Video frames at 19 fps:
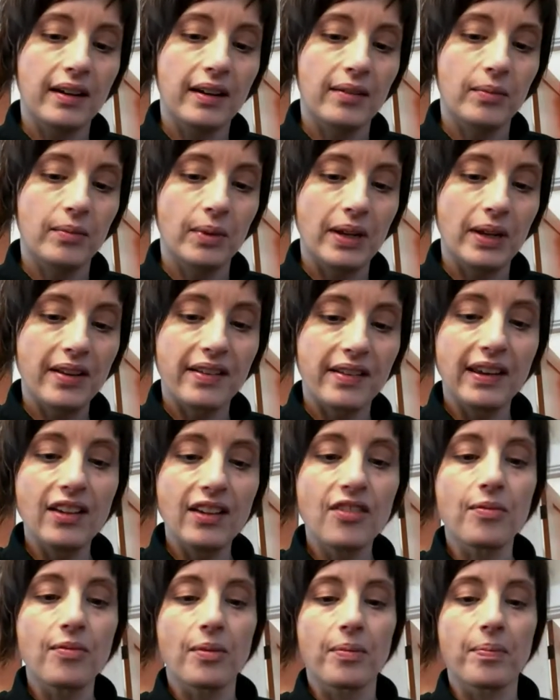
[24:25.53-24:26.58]
and when his
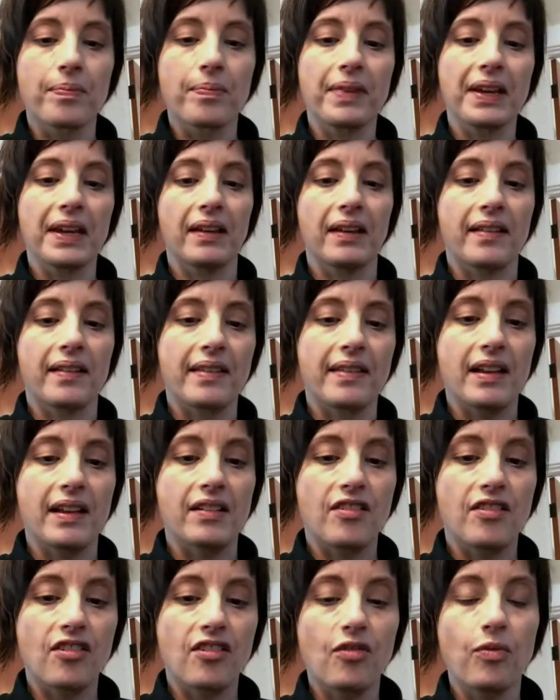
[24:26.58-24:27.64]
kids were kids,
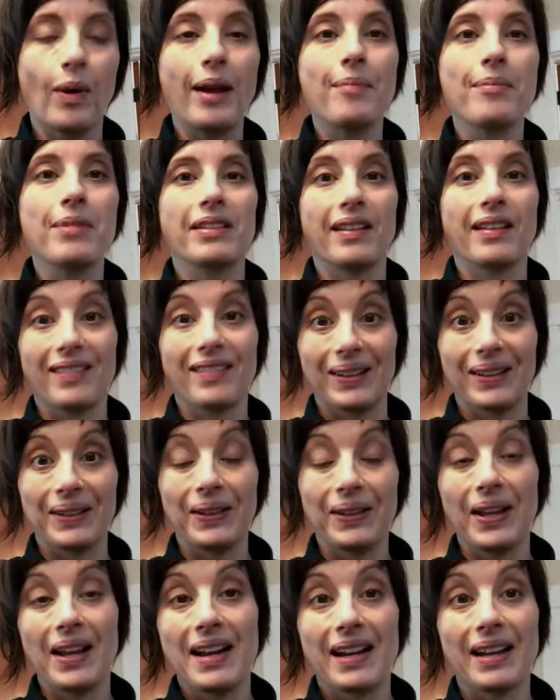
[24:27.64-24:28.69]
they'd swam in this
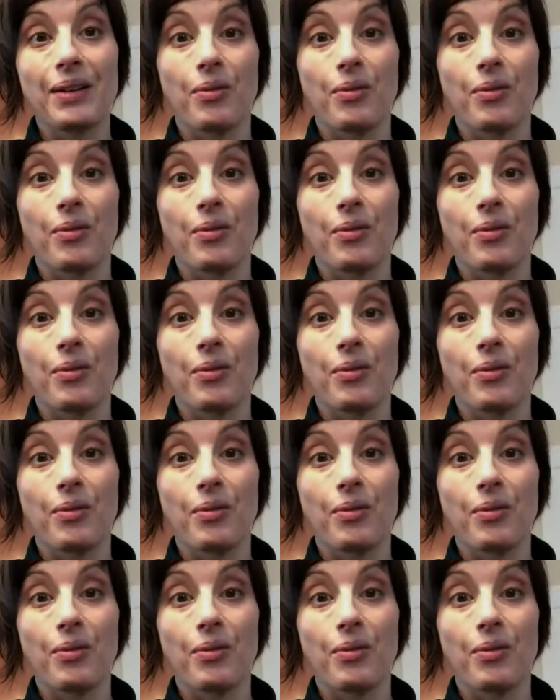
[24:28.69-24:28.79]
little lake.